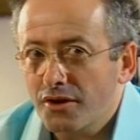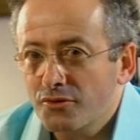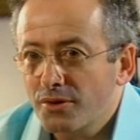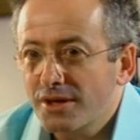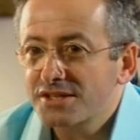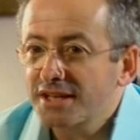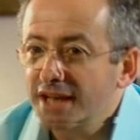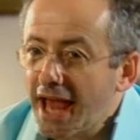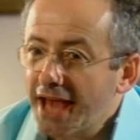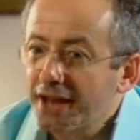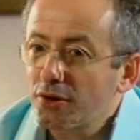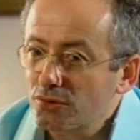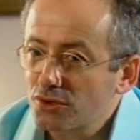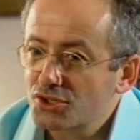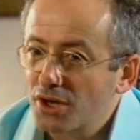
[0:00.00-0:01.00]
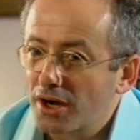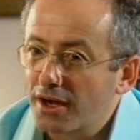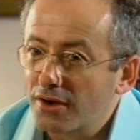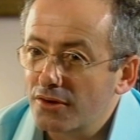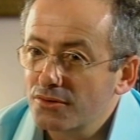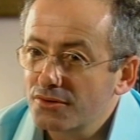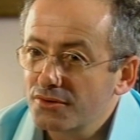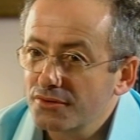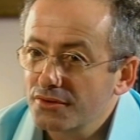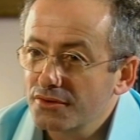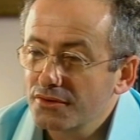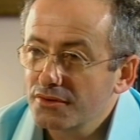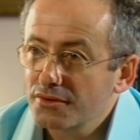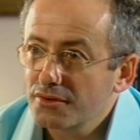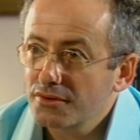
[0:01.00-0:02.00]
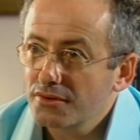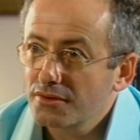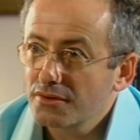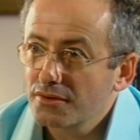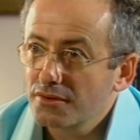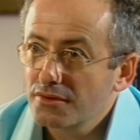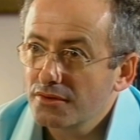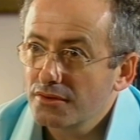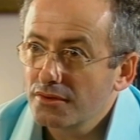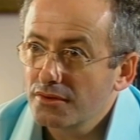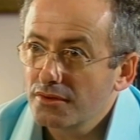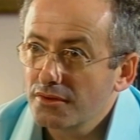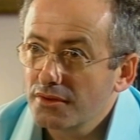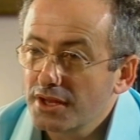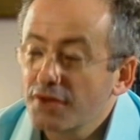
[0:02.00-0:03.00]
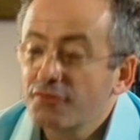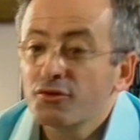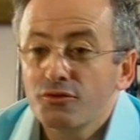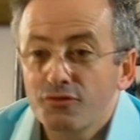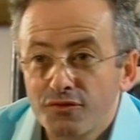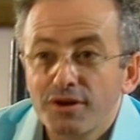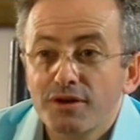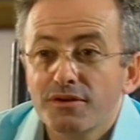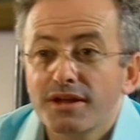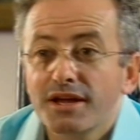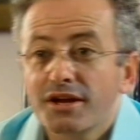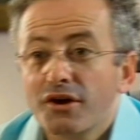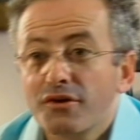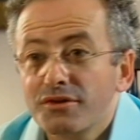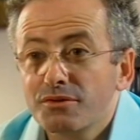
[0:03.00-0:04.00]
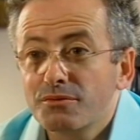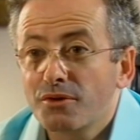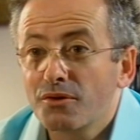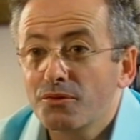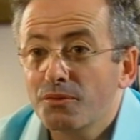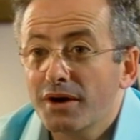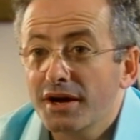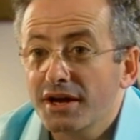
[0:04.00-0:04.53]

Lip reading: address an adult child if you feel they're going the wrong